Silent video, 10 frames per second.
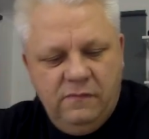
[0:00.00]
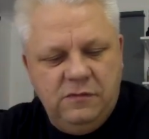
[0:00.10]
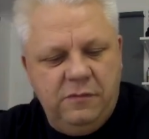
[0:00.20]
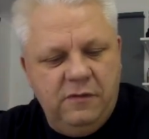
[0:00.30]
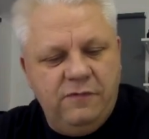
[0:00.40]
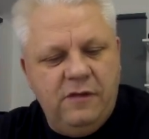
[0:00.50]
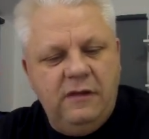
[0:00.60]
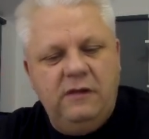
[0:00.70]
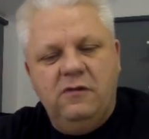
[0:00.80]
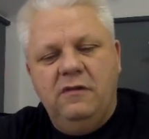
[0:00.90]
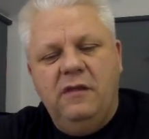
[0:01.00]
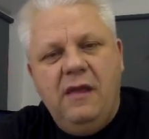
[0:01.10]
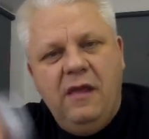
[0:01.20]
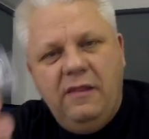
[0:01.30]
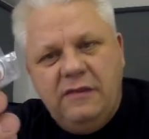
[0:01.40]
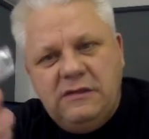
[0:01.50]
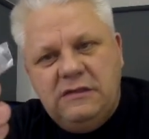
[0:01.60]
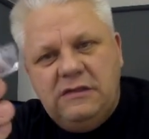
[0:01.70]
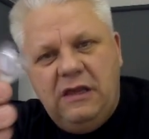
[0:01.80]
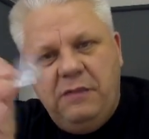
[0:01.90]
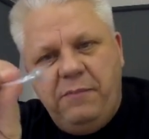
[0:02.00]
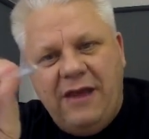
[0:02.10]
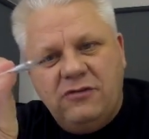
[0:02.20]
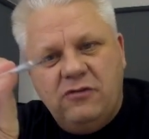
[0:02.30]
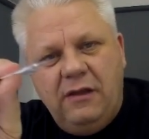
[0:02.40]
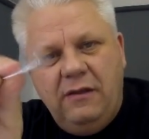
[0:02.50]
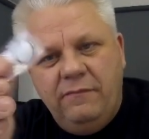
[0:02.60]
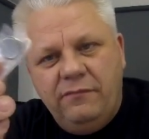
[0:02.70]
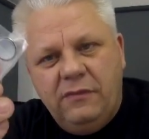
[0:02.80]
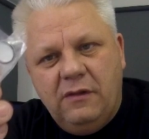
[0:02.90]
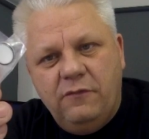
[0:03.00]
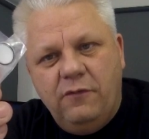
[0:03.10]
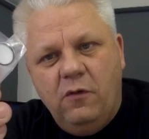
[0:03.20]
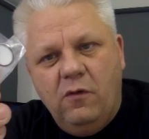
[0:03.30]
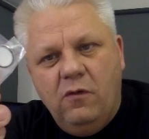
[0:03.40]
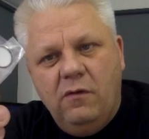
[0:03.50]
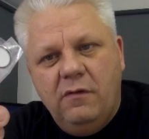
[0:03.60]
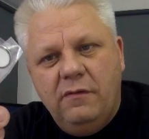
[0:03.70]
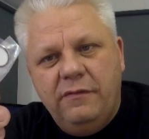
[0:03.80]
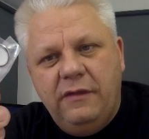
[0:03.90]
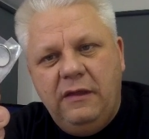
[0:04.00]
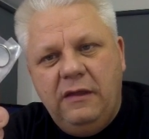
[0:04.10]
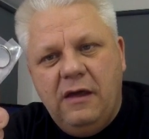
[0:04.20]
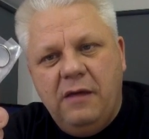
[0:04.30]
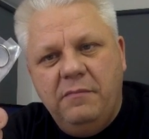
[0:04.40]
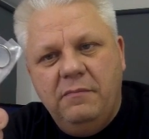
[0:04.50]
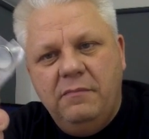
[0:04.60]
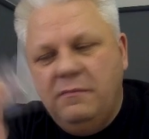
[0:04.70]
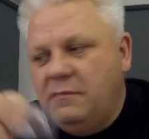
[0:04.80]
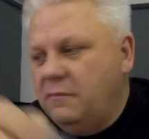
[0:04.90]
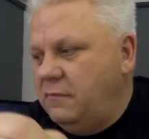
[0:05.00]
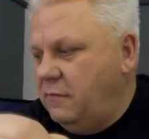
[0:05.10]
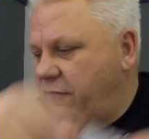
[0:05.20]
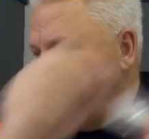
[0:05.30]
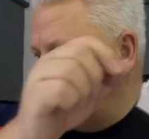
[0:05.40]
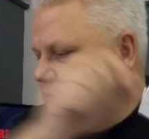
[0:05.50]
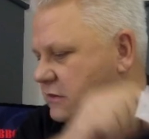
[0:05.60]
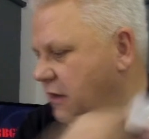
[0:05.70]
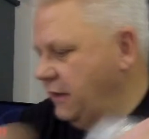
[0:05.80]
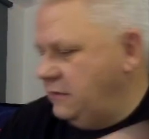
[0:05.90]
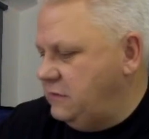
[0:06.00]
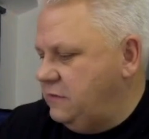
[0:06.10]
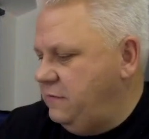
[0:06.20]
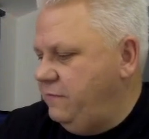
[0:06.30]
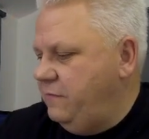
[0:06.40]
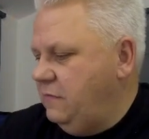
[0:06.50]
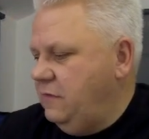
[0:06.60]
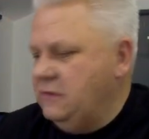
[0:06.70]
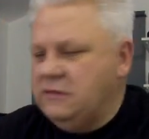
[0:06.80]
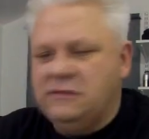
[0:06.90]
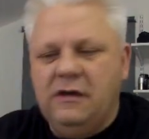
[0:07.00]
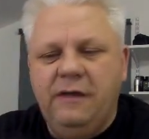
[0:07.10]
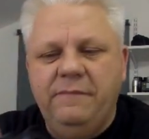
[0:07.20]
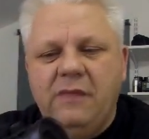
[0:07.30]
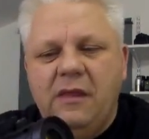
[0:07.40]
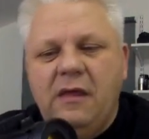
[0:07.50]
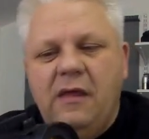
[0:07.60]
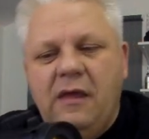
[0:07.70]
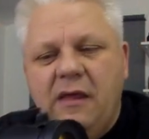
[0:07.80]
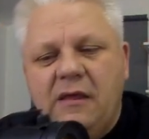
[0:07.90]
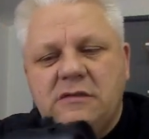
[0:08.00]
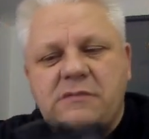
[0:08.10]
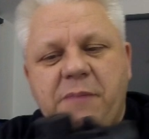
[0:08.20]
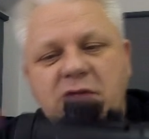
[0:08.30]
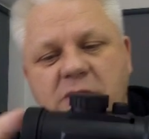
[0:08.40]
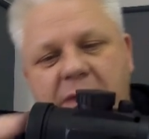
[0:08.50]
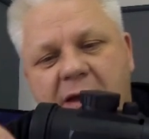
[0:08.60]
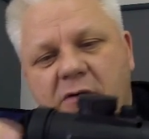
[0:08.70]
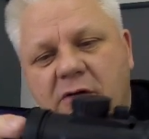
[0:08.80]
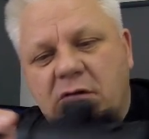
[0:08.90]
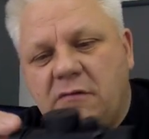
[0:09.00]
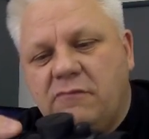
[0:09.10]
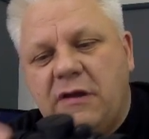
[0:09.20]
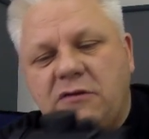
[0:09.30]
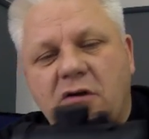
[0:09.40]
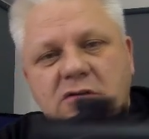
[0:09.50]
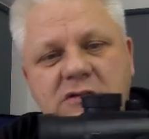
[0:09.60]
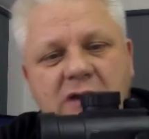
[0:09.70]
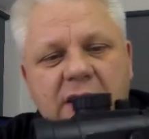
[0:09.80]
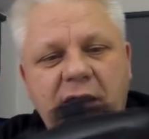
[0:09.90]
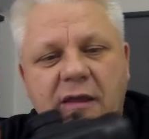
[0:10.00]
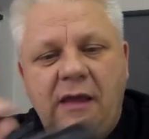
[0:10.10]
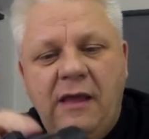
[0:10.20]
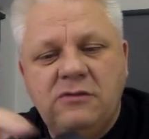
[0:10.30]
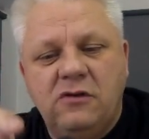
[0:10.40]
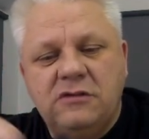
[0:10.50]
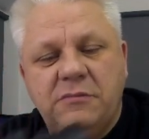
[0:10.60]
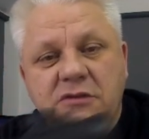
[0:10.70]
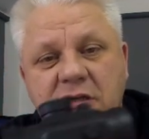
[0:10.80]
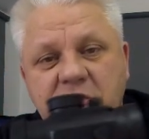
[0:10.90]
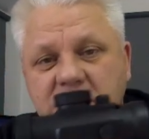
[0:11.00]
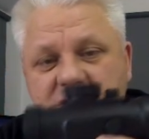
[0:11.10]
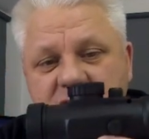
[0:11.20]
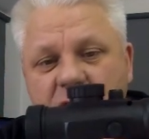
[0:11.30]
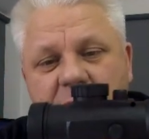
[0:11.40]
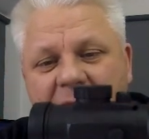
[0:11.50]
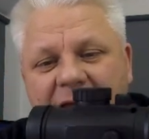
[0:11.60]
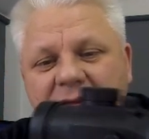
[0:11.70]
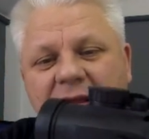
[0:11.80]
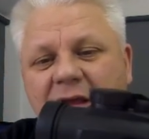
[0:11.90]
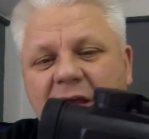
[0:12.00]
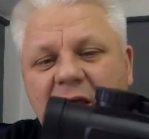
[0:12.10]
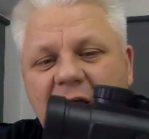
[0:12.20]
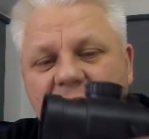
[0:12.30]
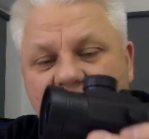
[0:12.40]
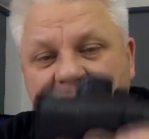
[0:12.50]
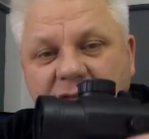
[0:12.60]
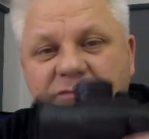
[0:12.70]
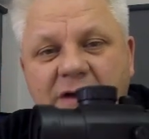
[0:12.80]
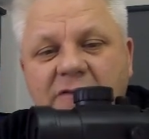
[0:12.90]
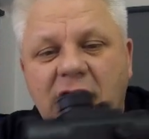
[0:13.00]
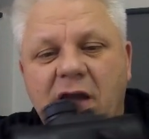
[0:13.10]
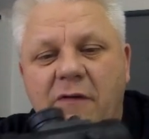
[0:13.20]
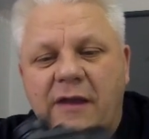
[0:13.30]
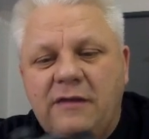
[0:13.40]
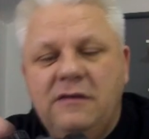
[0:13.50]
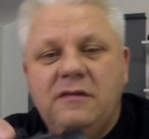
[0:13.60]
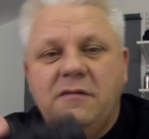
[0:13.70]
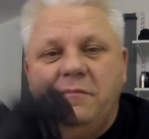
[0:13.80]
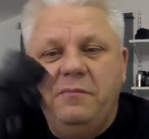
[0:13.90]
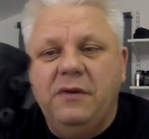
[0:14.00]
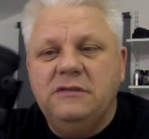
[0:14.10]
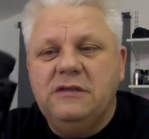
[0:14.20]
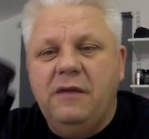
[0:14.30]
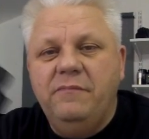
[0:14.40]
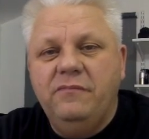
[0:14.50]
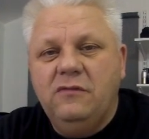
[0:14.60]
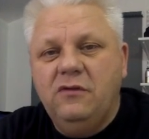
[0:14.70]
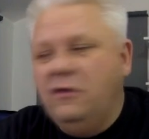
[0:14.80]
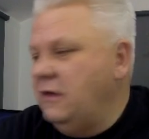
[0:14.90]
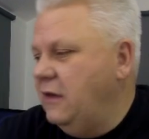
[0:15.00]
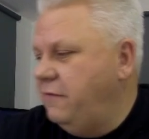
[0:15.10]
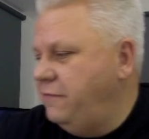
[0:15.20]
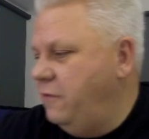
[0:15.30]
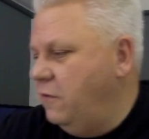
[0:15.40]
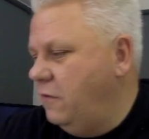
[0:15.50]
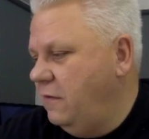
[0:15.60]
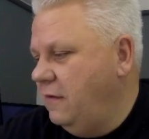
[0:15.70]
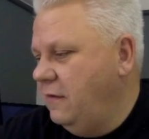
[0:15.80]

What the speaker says: to put the front end on. This is the battery for the sight. Here's the sight. It's battery powered, red dot sight. It has got some adjustments. It's not bad. It is very low end, but good enough for